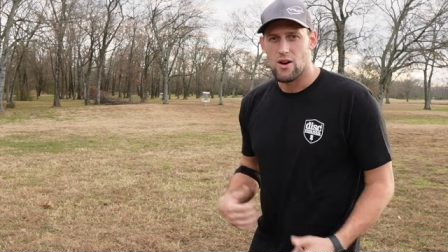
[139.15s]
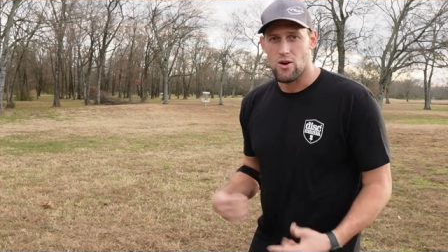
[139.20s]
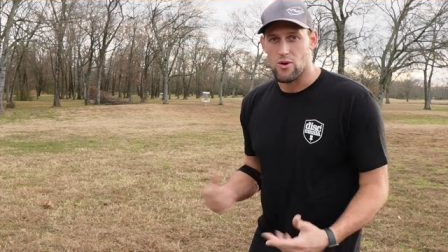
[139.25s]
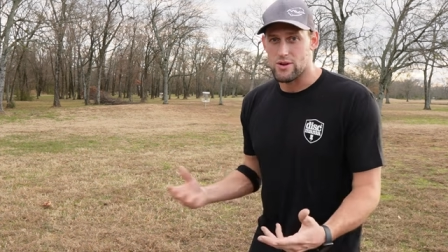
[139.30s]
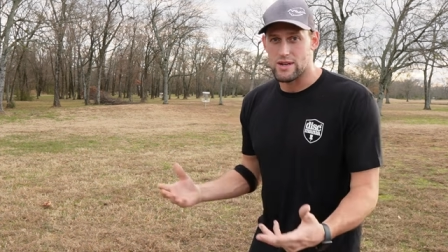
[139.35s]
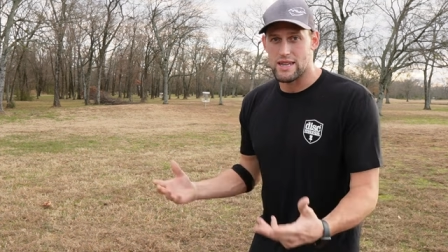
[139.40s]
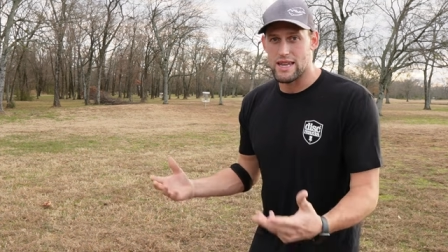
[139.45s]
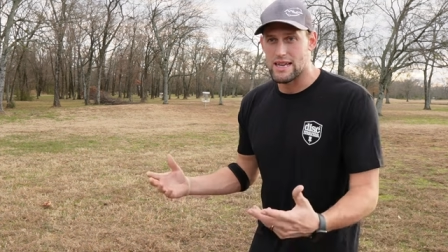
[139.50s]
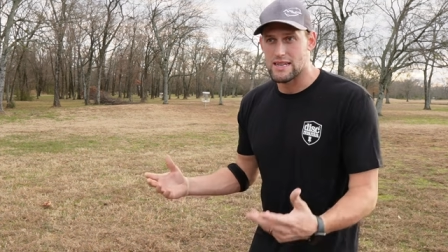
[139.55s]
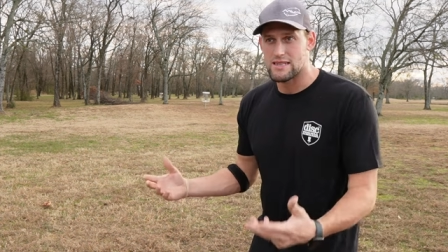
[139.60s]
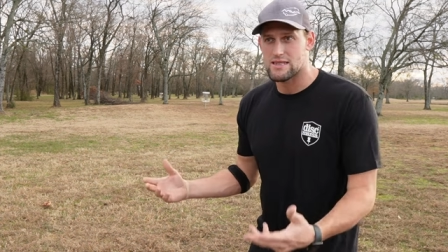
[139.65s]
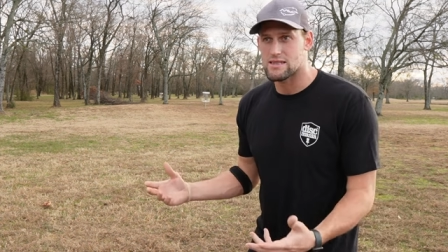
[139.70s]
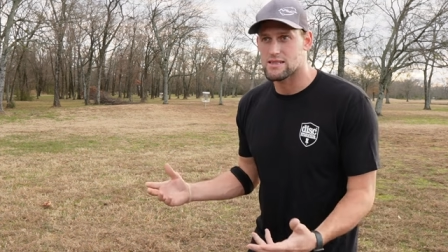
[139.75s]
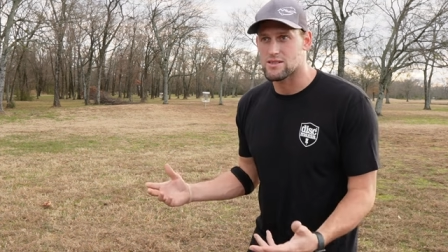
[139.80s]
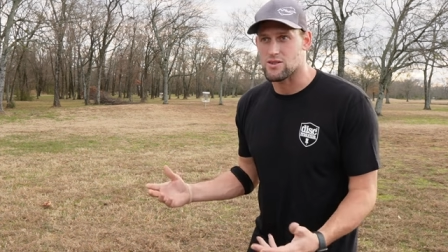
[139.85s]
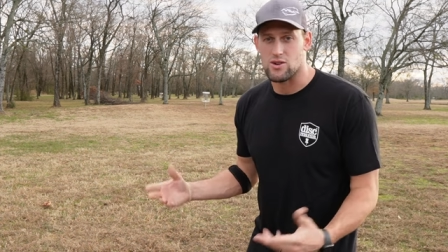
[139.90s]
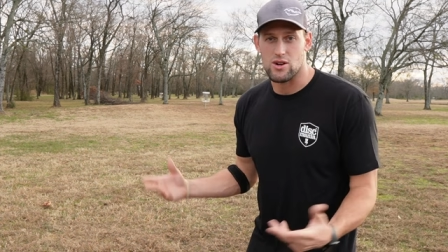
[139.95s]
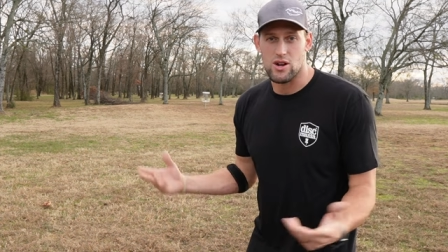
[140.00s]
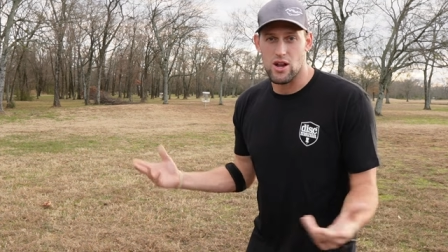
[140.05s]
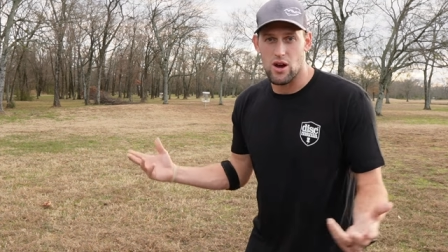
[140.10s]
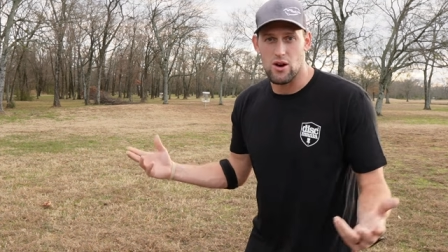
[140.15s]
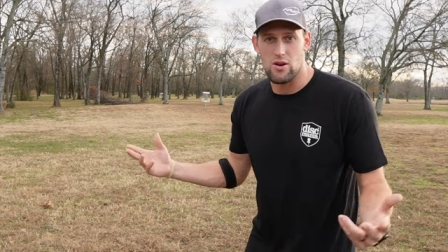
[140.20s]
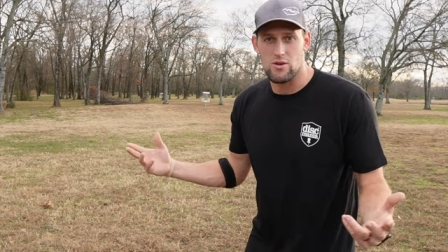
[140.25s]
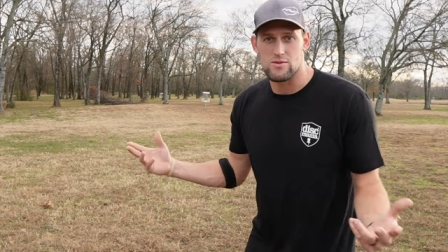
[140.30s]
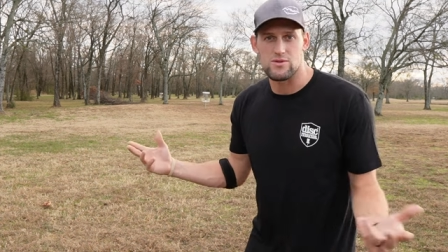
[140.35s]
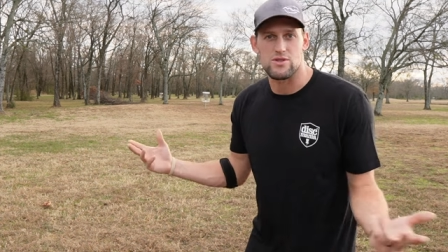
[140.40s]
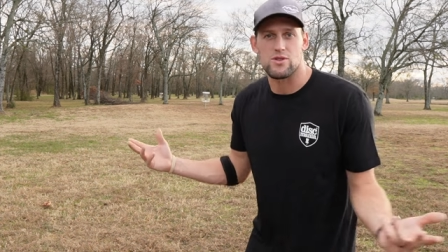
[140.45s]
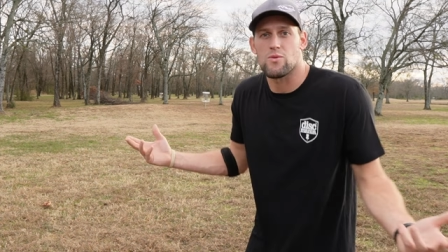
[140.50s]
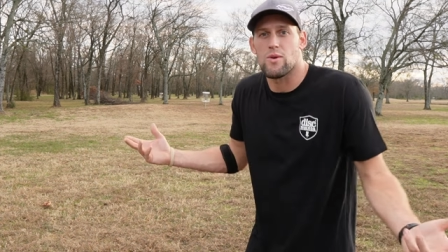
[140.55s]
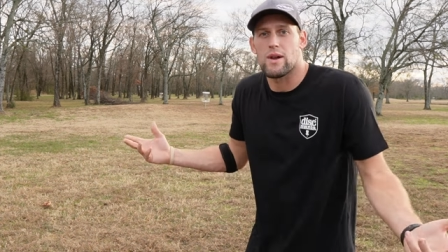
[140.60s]
or discs or
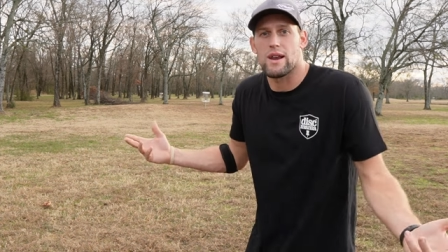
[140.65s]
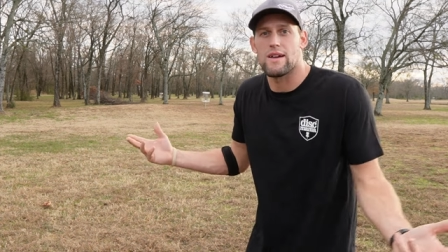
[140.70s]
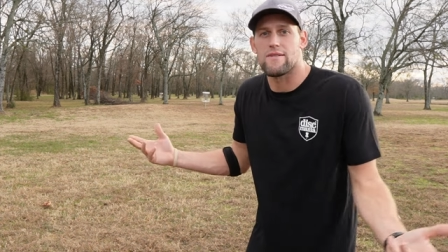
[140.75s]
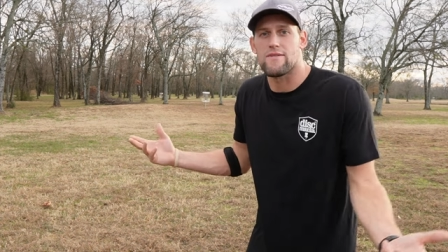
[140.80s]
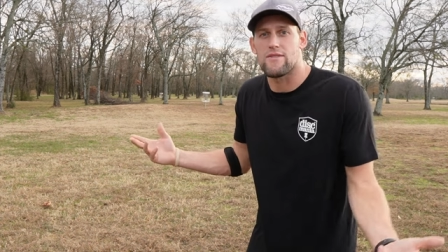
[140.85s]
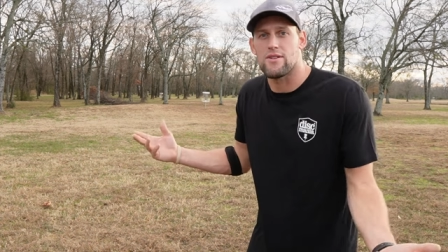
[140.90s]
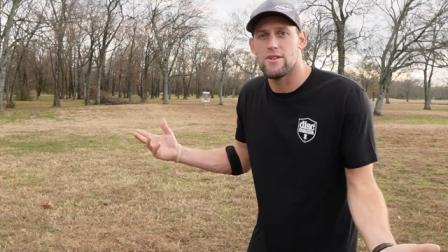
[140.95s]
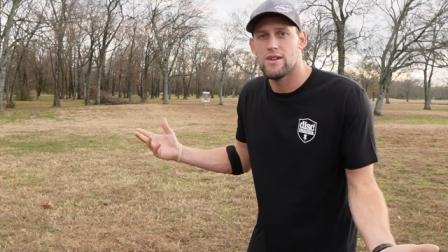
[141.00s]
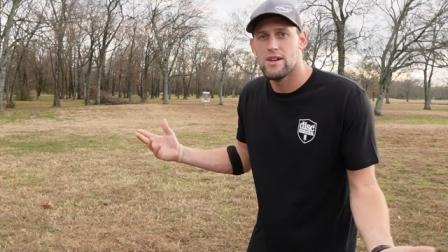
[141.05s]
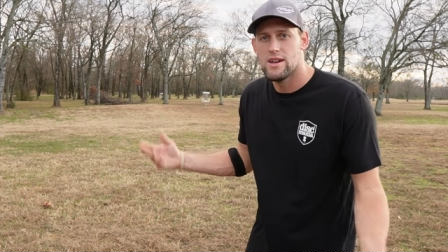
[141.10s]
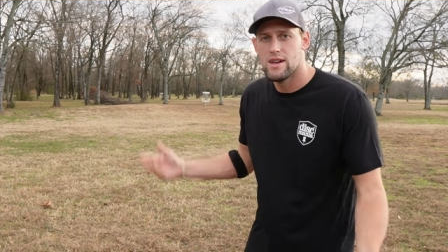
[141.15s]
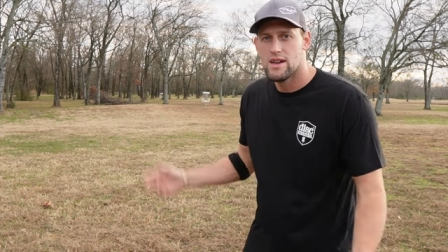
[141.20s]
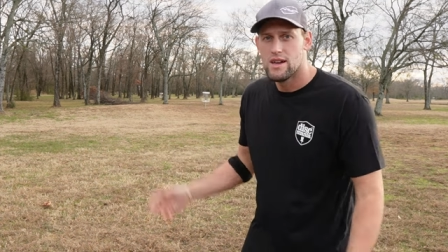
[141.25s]
cones or whatever